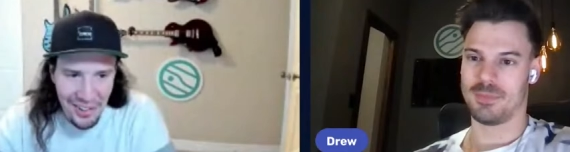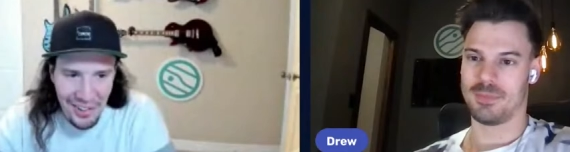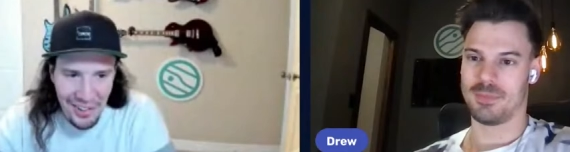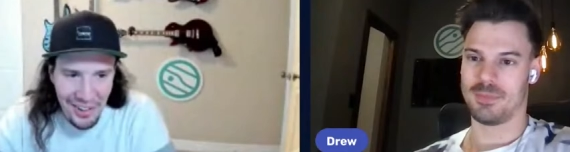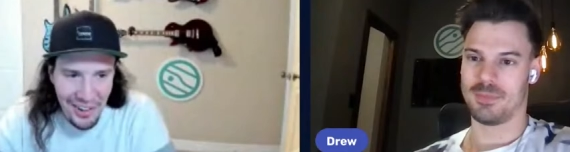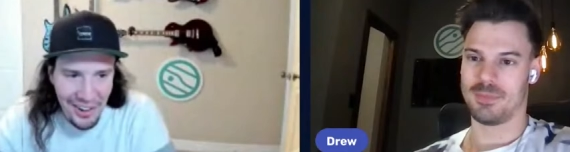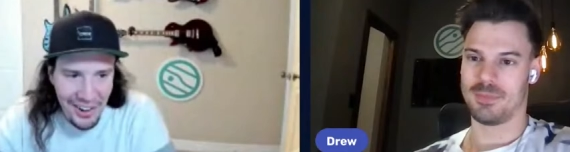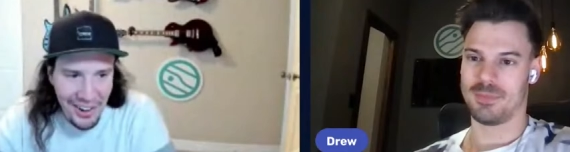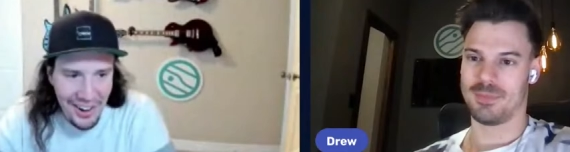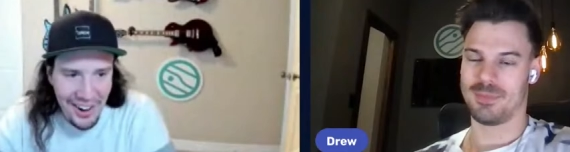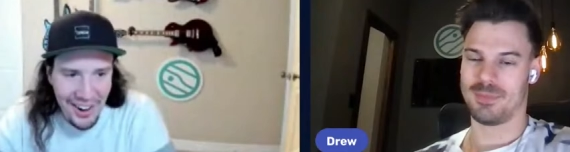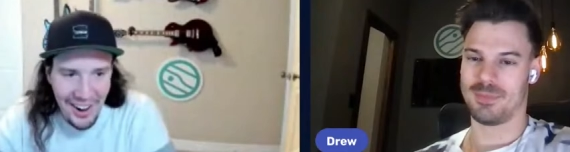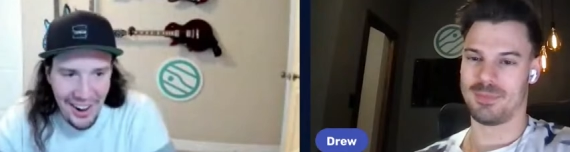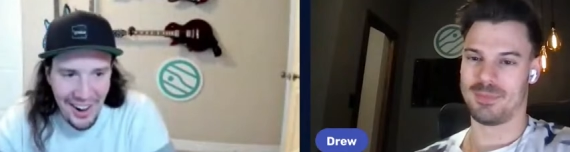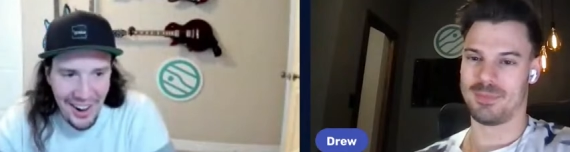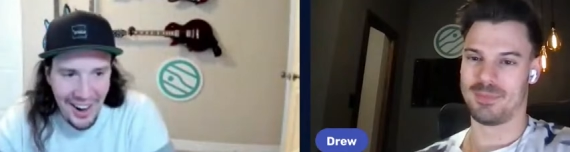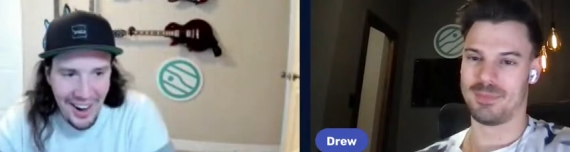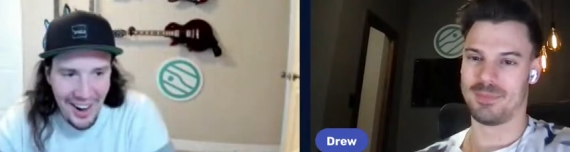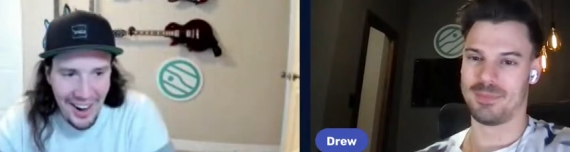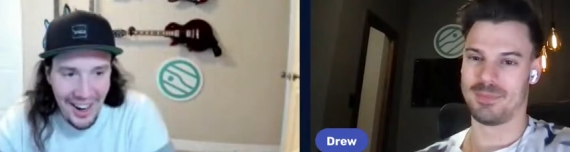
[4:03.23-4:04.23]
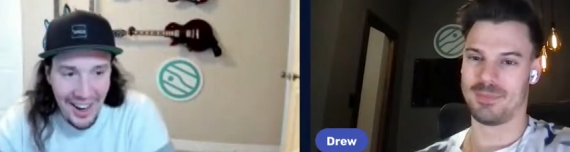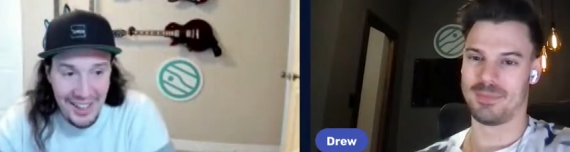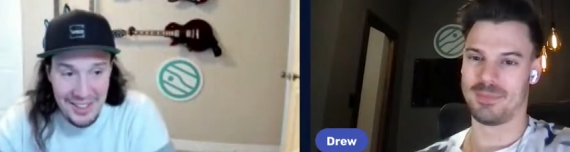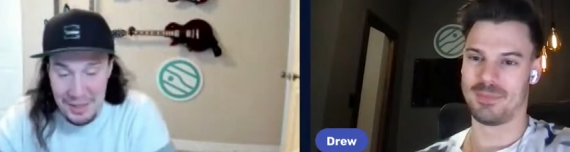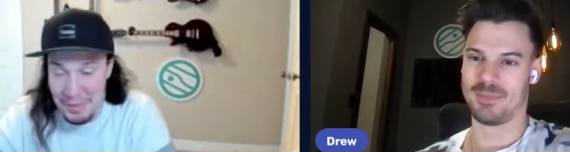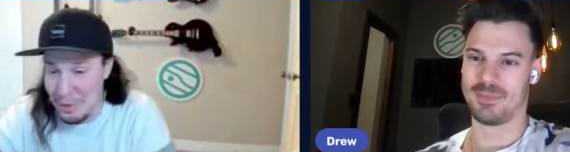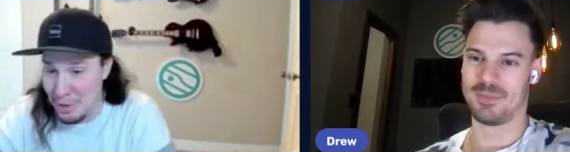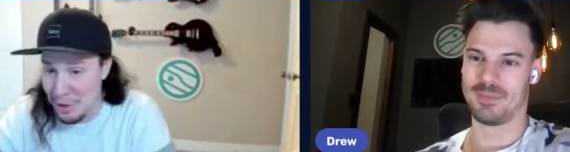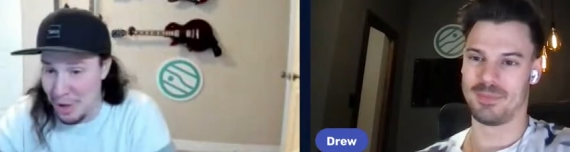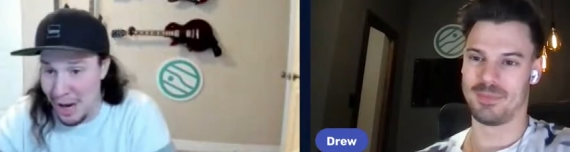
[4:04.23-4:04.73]
Speaker 1: or
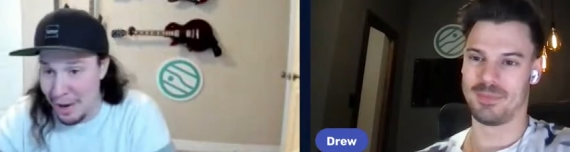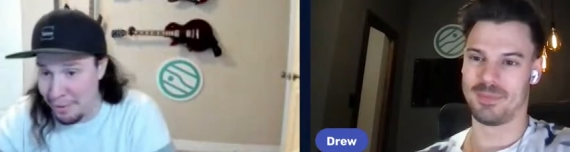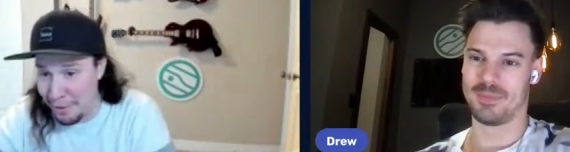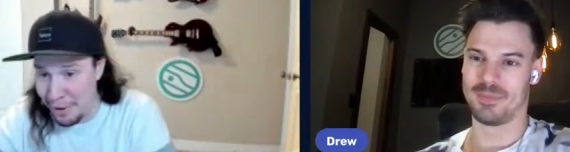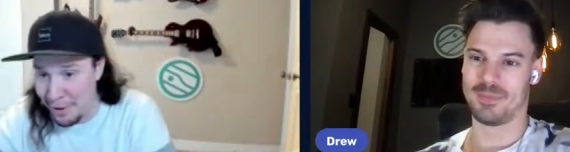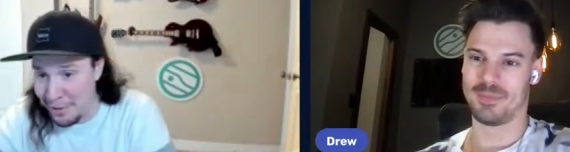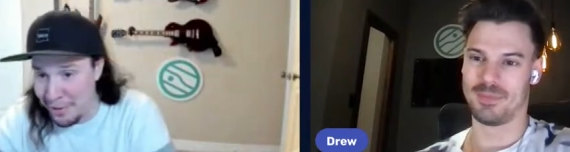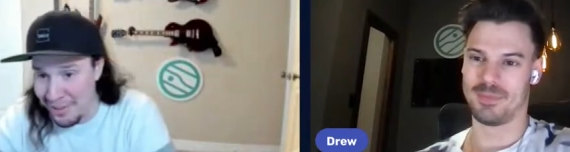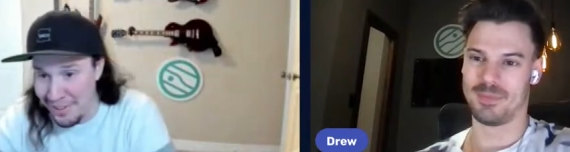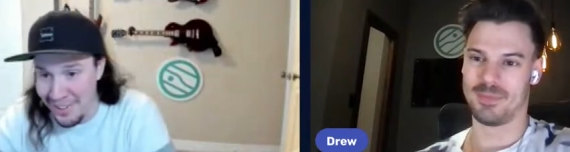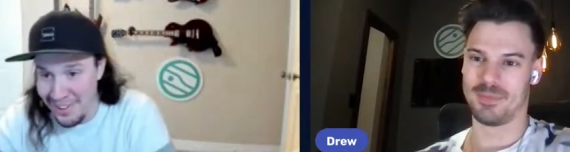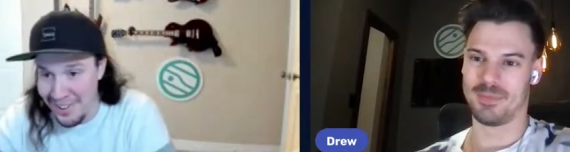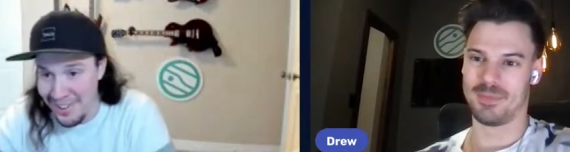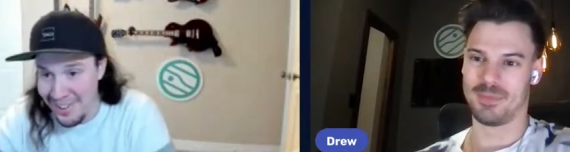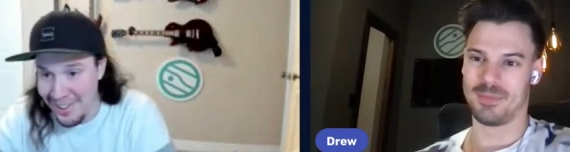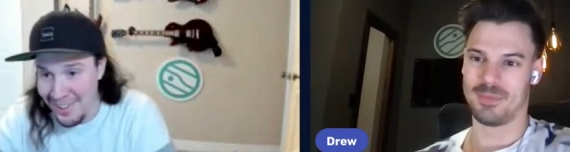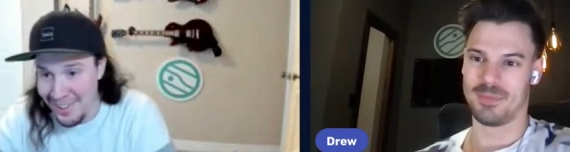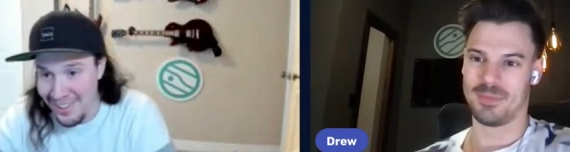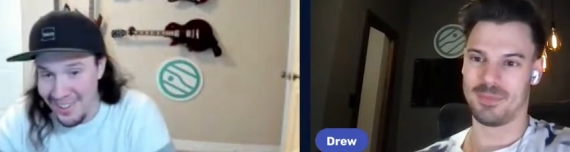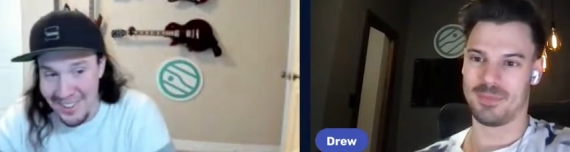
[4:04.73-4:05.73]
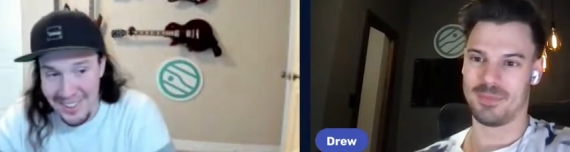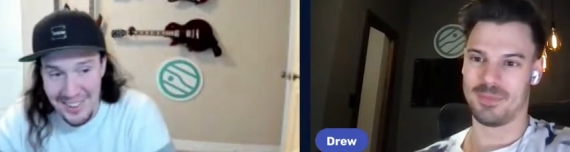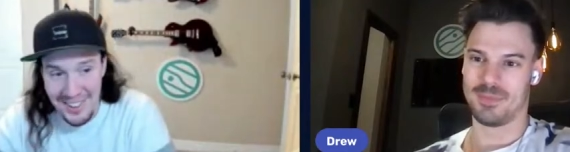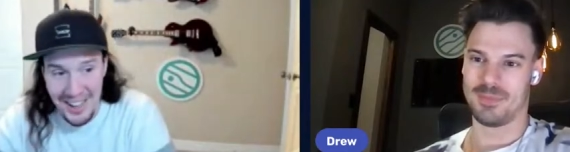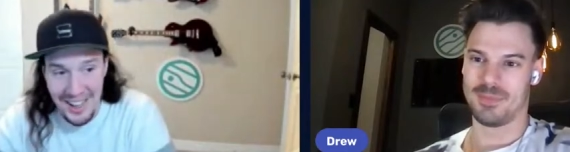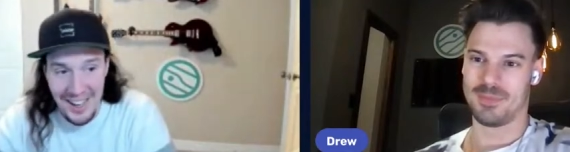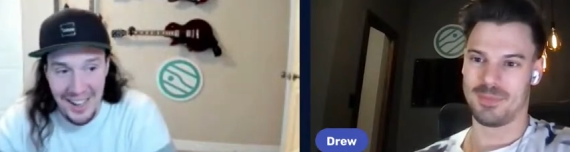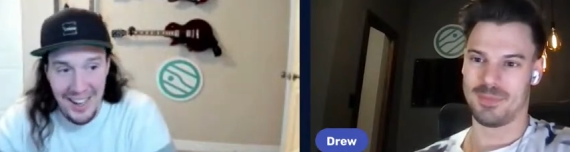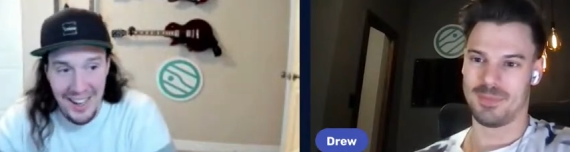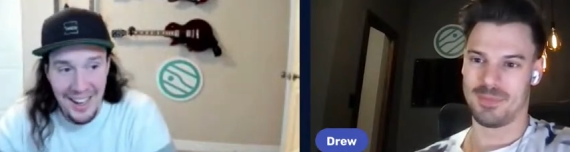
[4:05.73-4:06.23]
uh, some Drawphone.
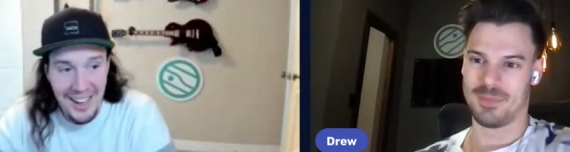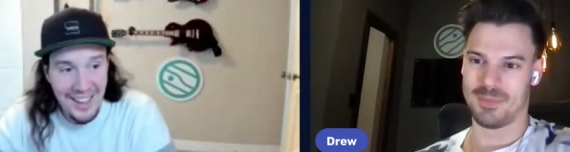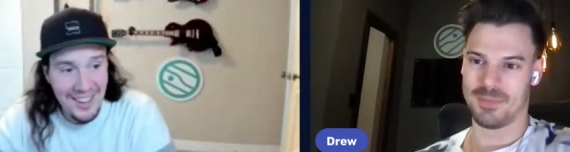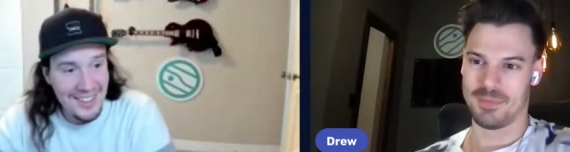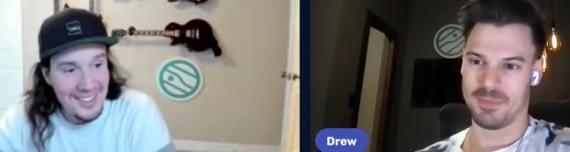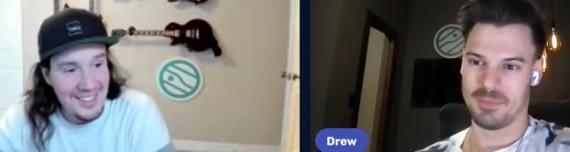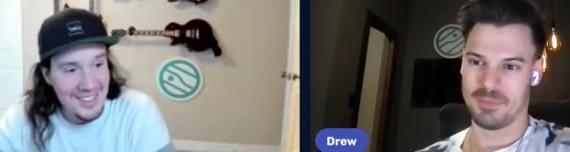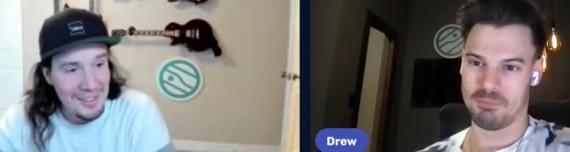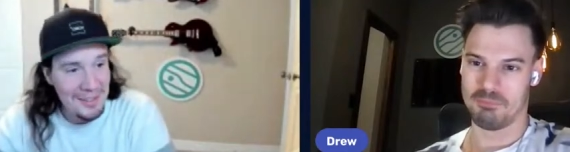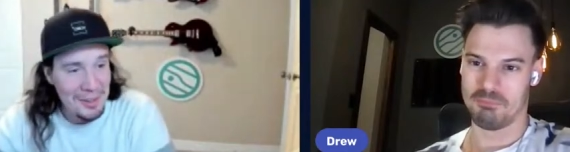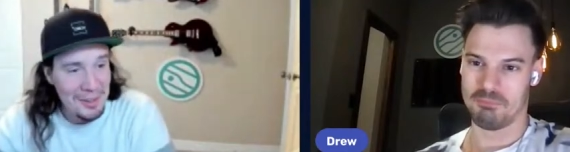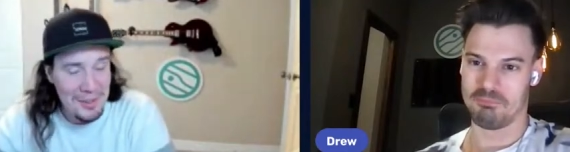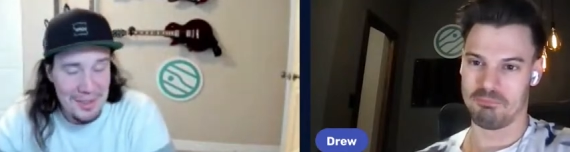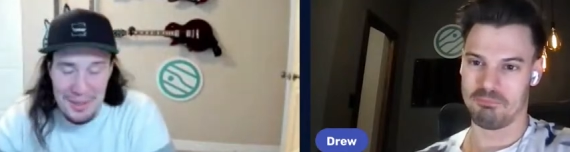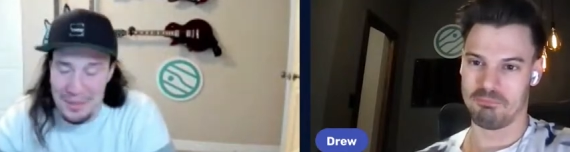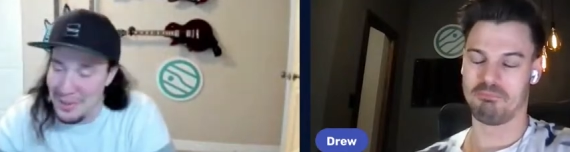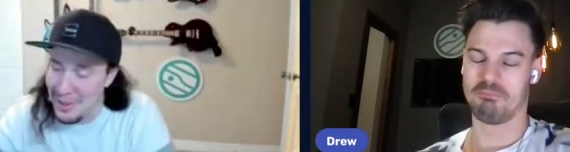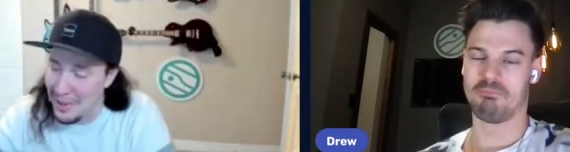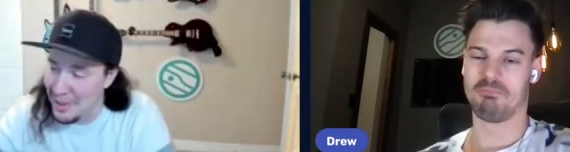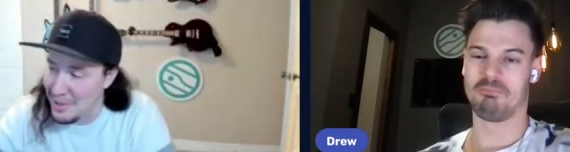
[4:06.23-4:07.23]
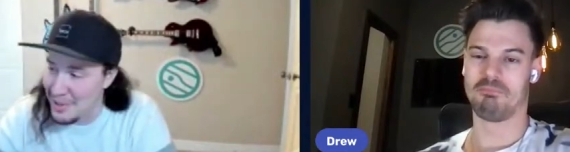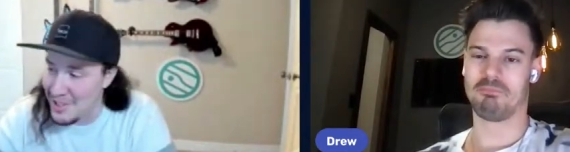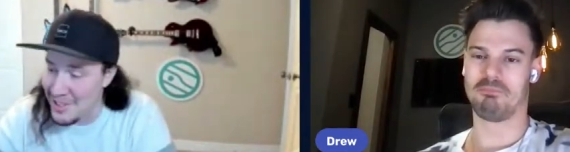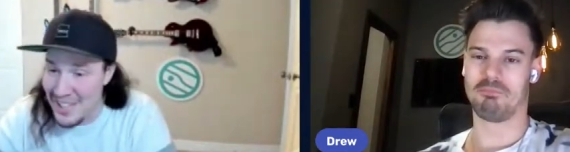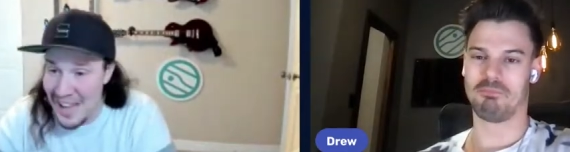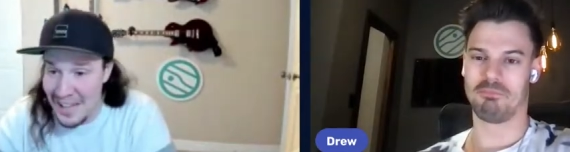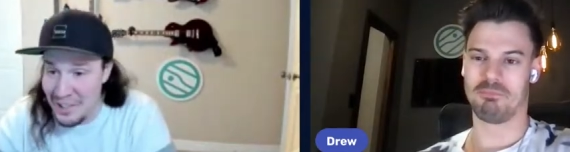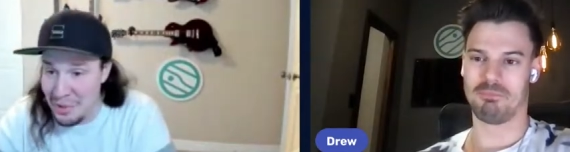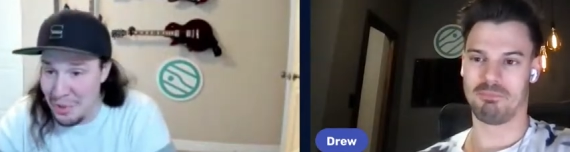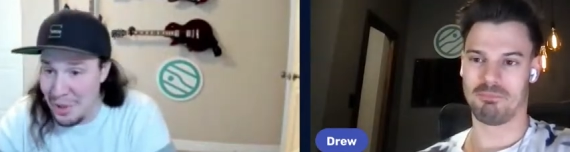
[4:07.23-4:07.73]
Uh, let's see, what are some of the other
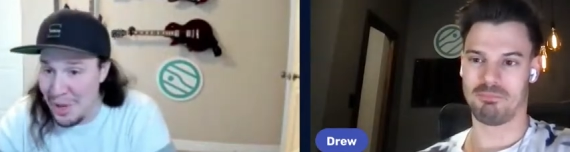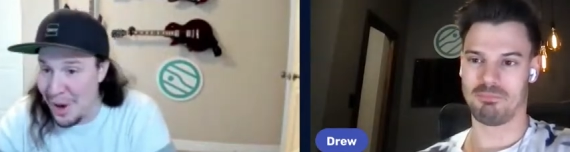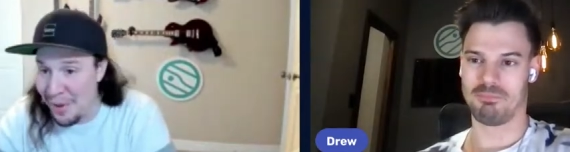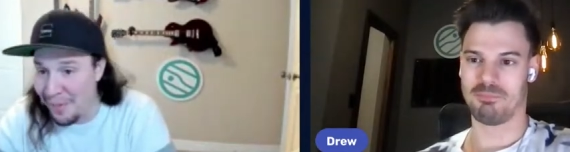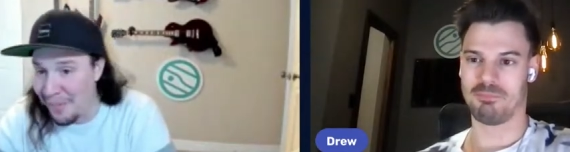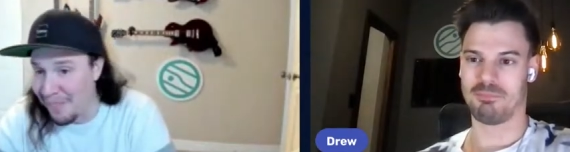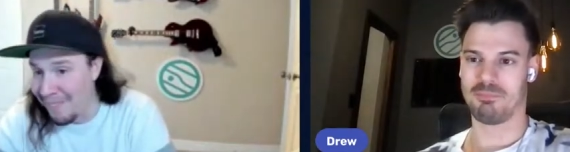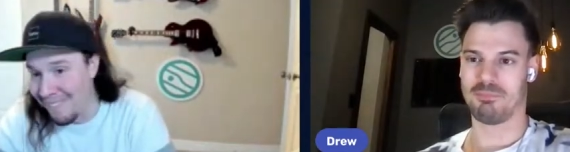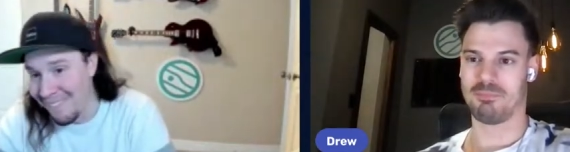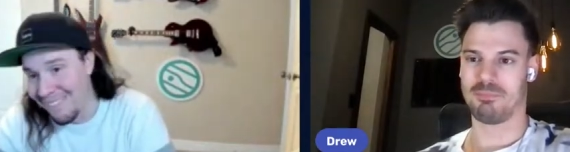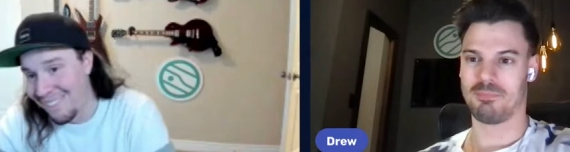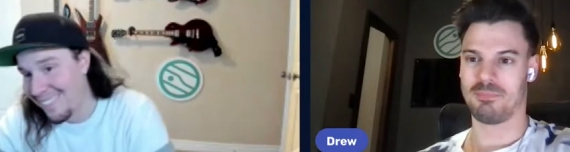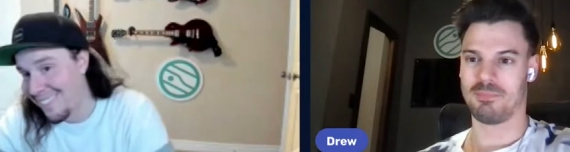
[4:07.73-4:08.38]
ones? Tetrio,